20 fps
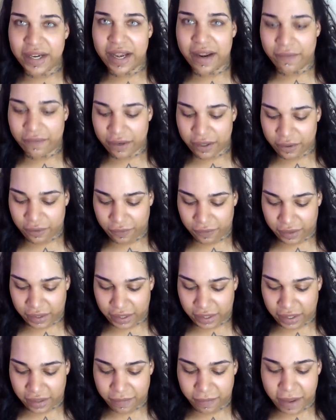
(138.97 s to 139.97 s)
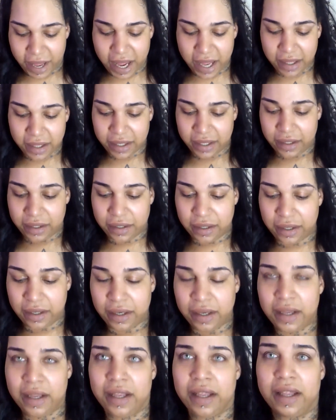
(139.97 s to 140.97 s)
never used this palette.
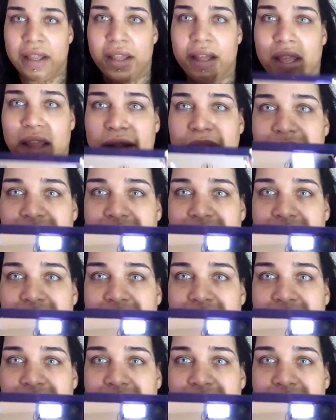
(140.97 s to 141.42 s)
As